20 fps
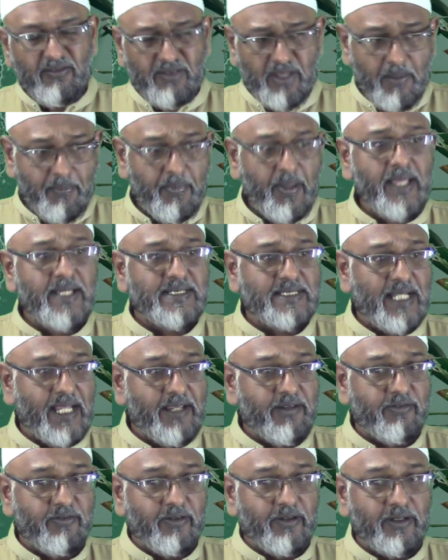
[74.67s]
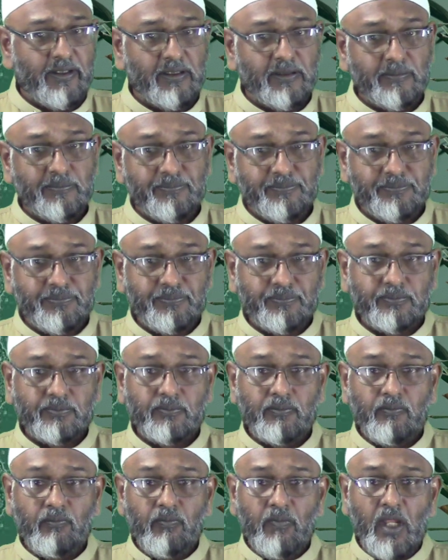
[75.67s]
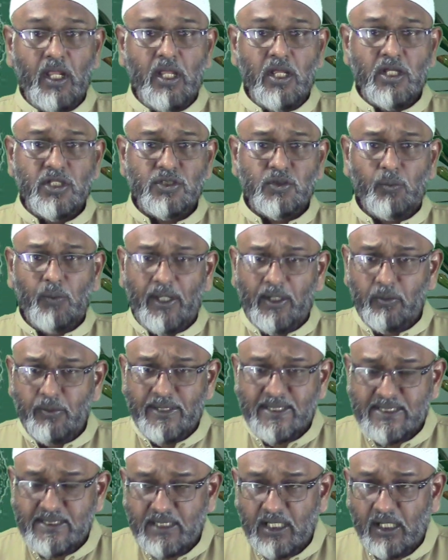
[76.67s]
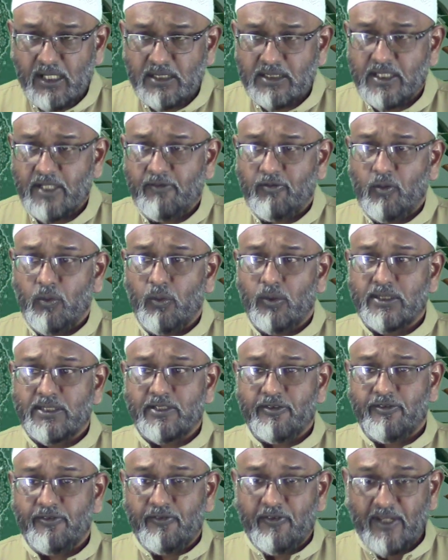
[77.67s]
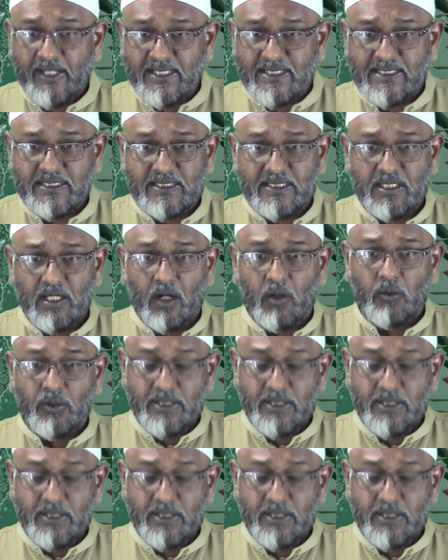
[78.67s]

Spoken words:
their best life. So, where do we start if we want to fix our